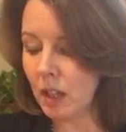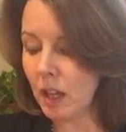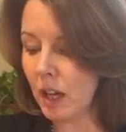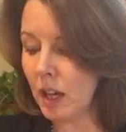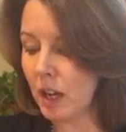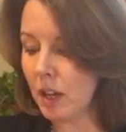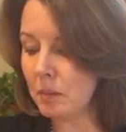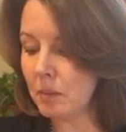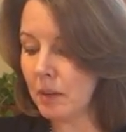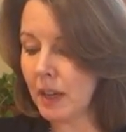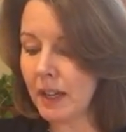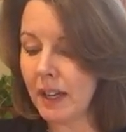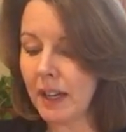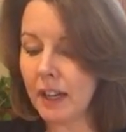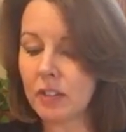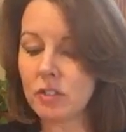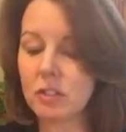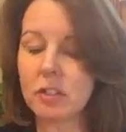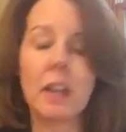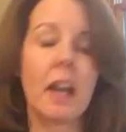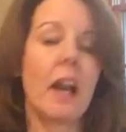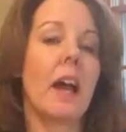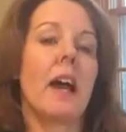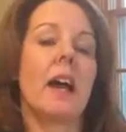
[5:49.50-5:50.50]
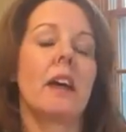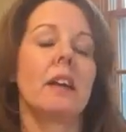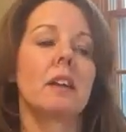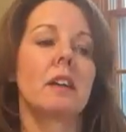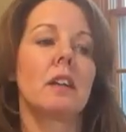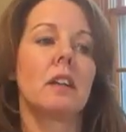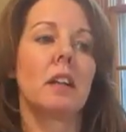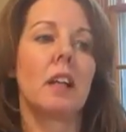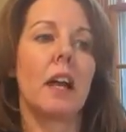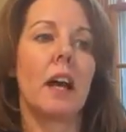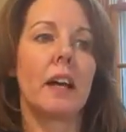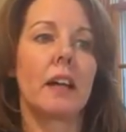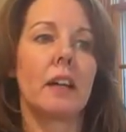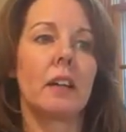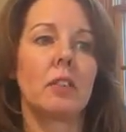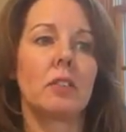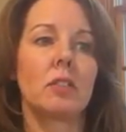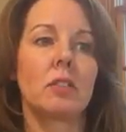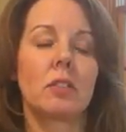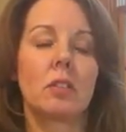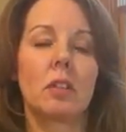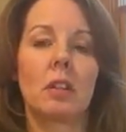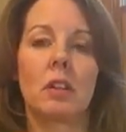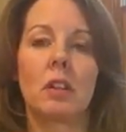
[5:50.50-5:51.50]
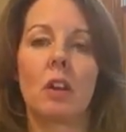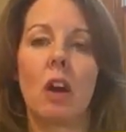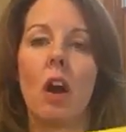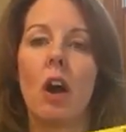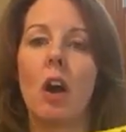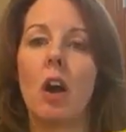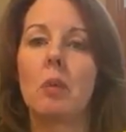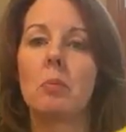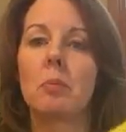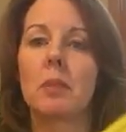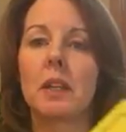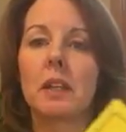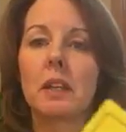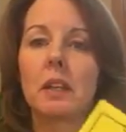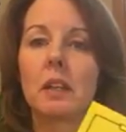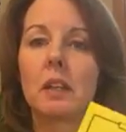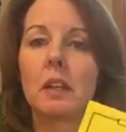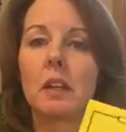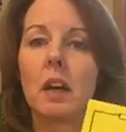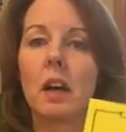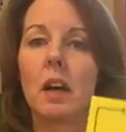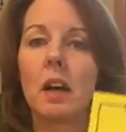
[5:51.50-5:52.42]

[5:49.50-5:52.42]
I actually had a client call me.